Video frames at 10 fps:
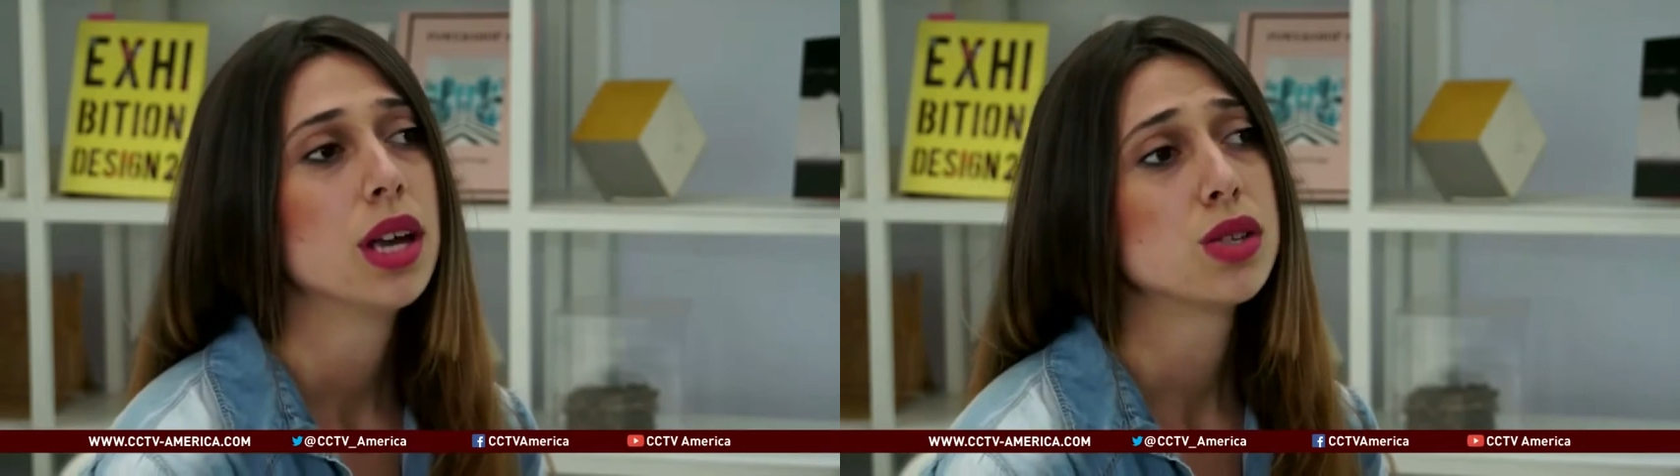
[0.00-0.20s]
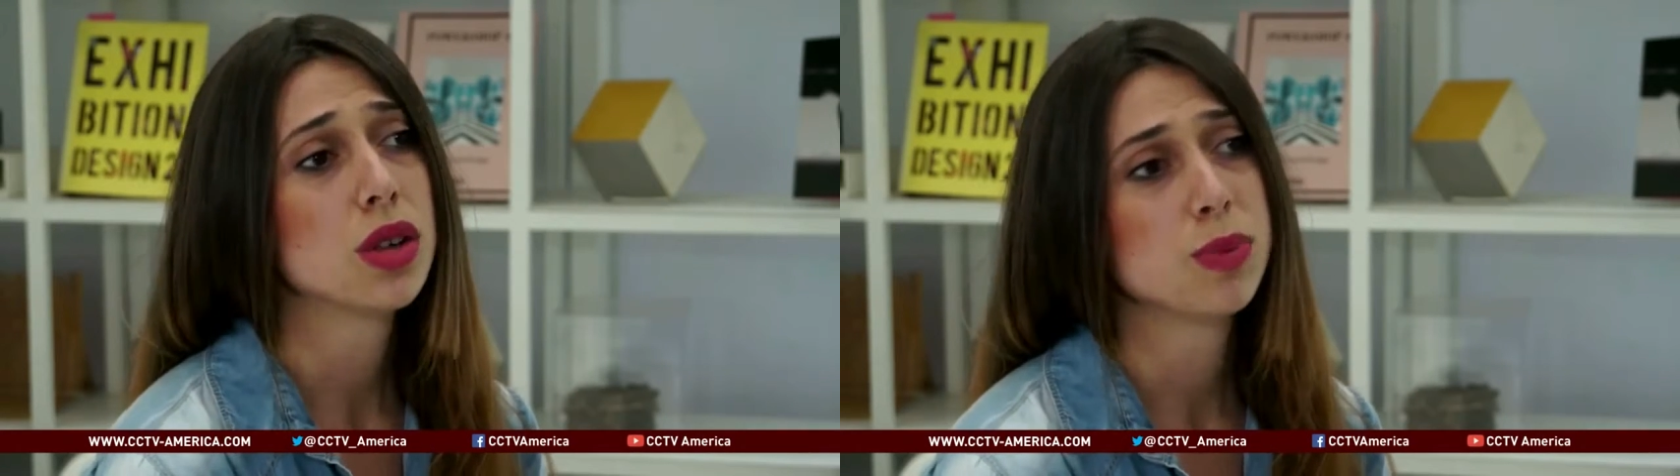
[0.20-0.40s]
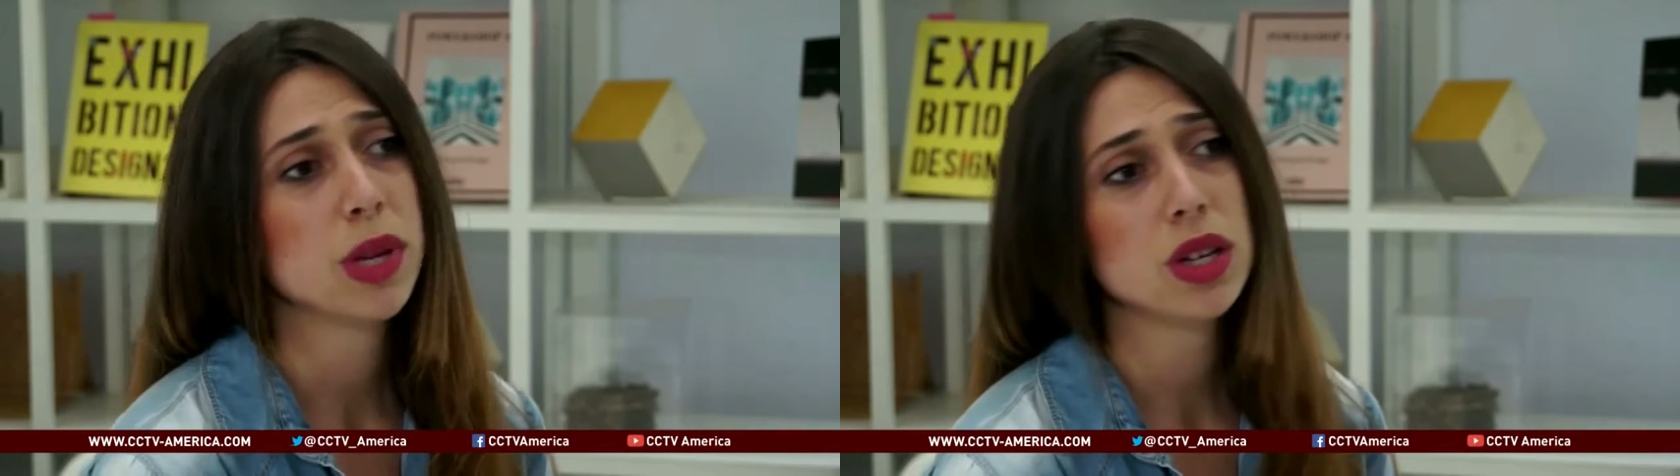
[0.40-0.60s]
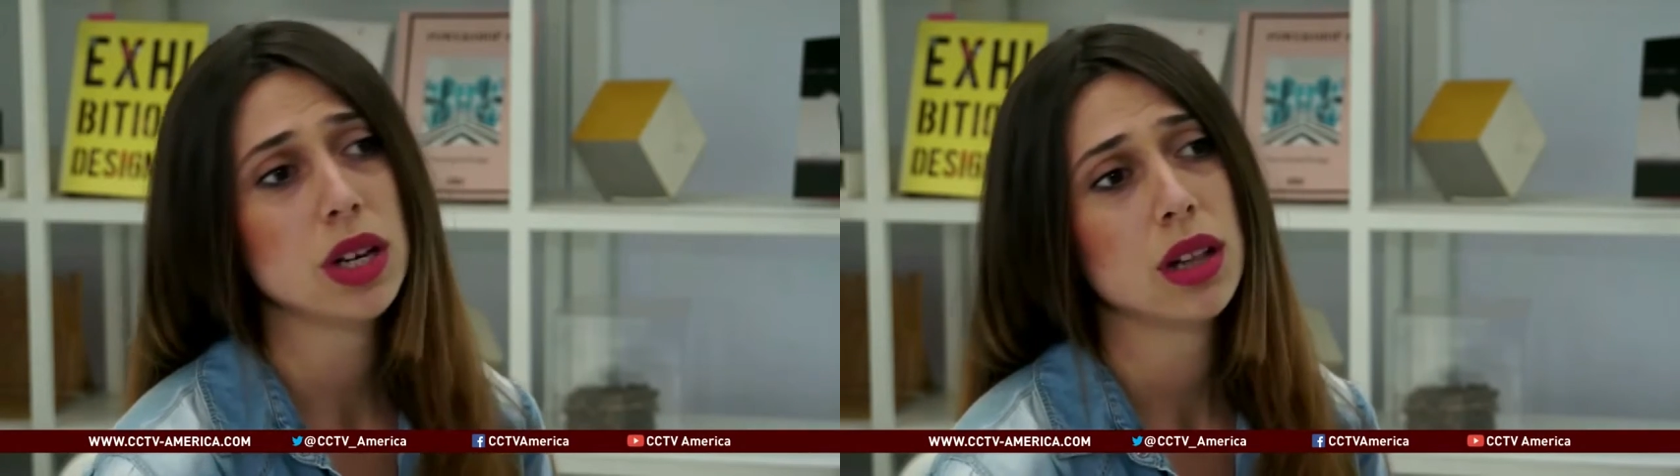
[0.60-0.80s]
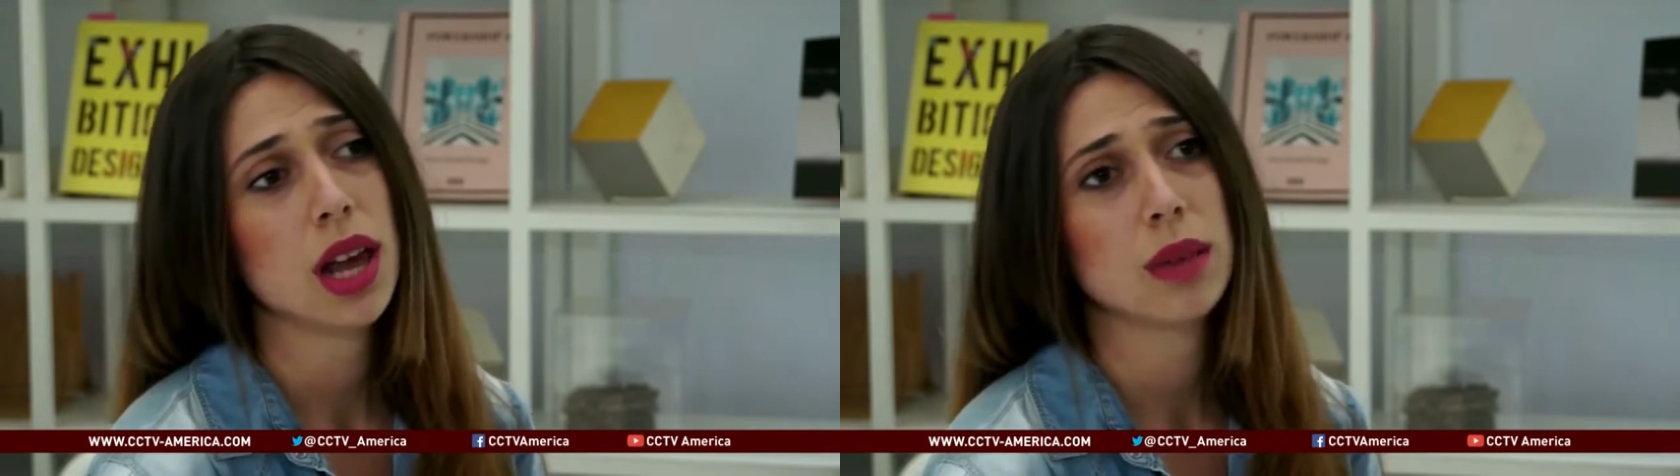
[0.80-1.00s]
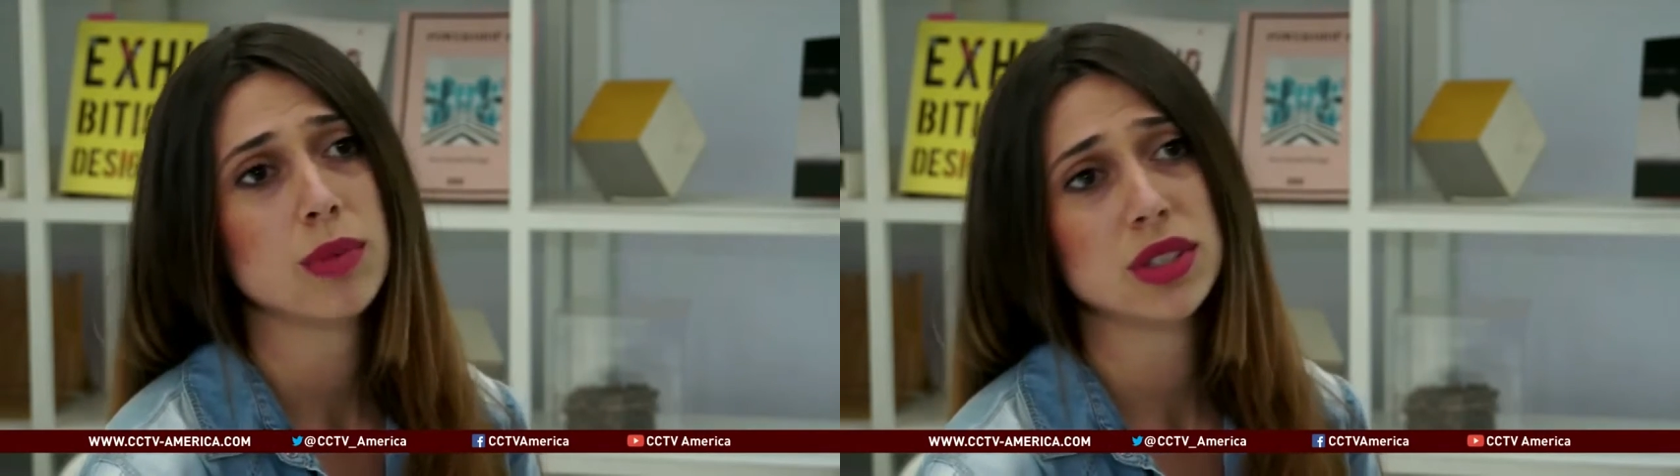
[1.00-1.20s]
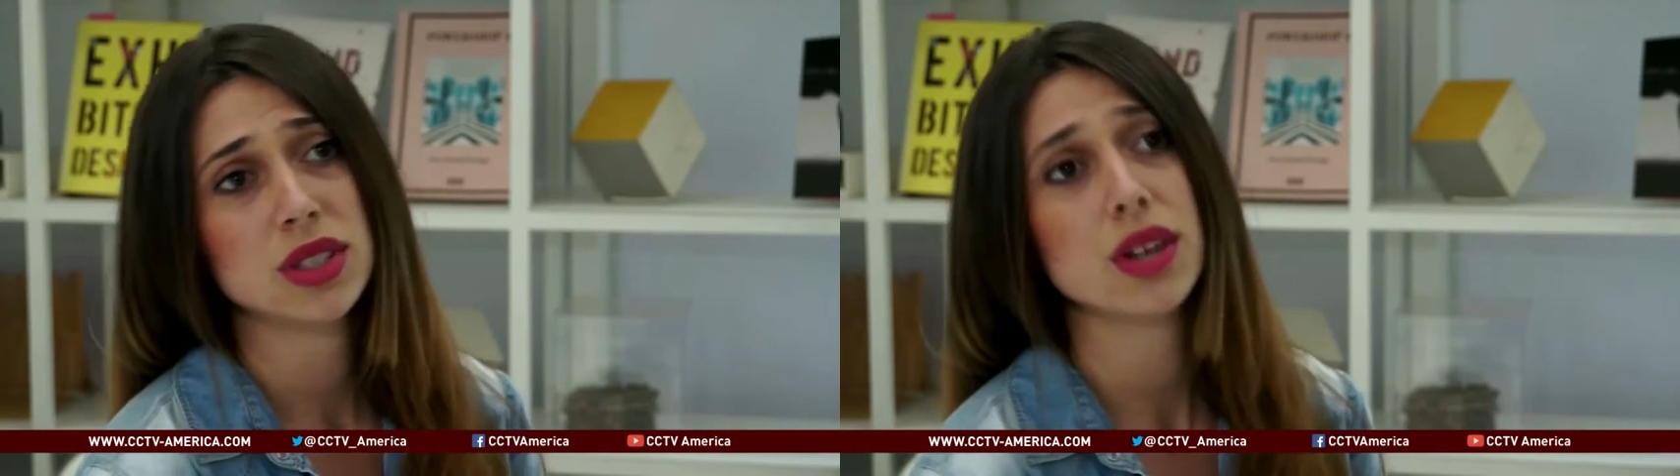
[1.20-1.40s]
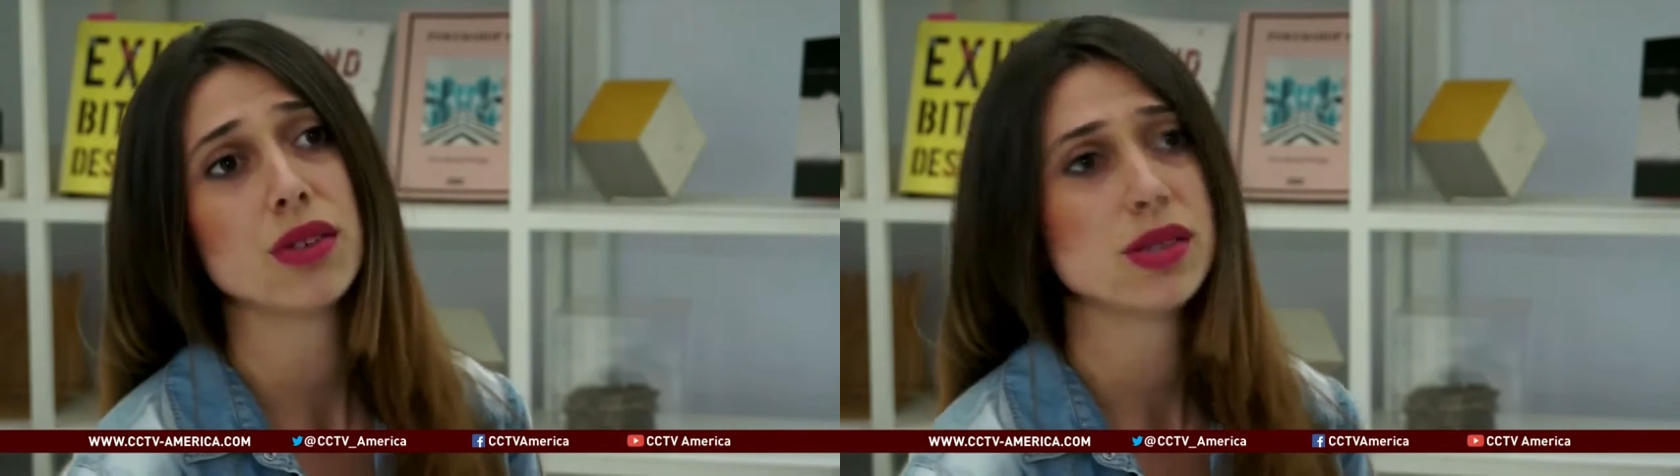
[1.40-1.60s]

So especially like Montenegro